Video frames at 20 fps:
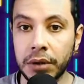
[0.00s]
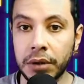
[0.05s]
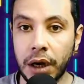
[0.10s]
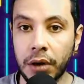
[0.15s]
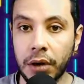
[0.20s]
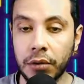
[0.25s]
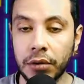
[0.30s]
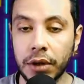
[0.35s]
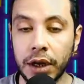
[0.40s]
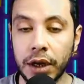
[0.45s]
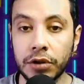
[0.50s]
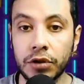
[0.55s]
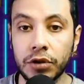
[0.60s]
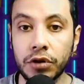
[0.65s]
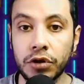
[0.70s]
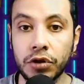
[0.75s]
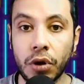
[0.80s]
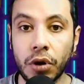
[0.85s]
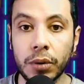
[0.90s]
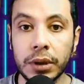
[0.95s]
I would like to
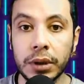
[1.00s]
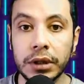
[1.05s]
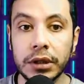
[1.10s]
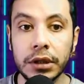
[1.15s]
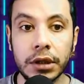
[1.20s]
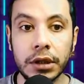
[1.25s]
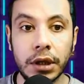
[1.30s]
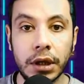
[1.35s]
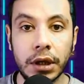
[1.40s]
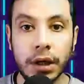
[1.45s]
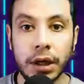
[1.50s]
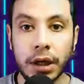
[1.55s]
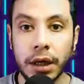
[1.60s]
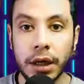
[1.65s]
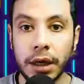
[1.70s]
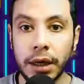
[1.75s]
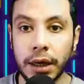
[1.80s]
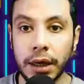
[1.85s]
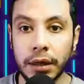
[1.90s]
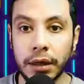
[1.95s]
show it
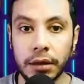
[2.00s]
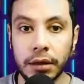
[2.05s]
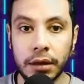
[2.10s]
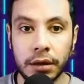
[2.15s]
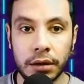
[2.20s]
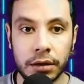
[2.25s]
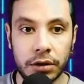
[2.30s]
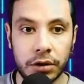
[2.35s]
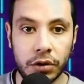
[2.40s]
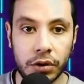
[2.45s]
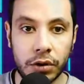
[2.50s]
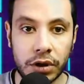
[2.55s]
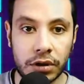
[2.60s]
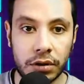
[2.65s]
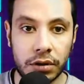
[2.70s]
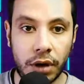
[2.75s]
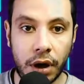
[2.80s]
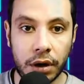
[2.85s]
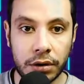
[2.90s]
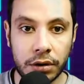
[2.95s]
in US
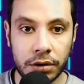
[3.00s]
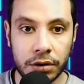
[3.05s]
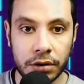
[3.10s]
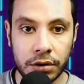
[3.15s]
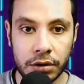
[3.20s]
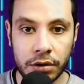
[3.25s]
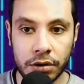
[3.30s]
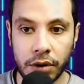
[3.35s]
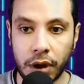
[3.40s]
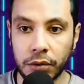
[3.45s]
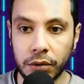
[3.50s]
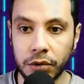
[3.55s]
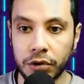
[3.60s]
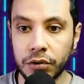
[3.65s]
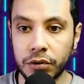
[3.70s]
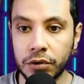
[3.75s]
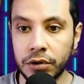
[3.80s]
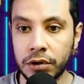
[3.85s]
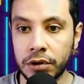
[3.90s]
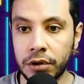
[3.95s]
dollars, so I will
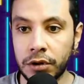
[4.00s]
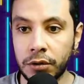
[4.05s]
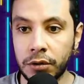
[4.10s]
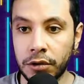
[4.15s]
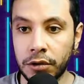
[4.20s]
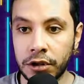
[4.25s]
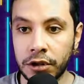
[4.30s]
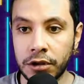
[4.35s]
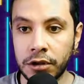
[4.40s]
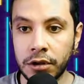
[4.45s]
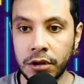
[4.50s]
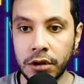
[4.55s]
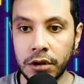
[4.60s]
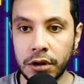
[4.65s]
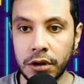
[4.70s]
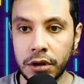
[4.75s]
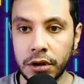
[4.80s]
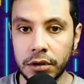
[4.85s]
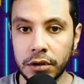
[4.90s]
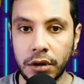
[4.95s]
choose US
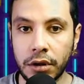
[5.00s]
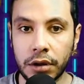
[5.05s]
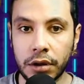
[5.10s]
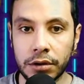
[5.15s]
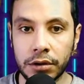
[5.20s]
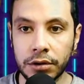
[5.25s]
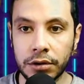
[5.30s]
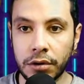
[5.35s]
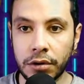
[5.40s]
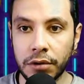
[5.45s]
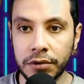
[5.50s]
dollars over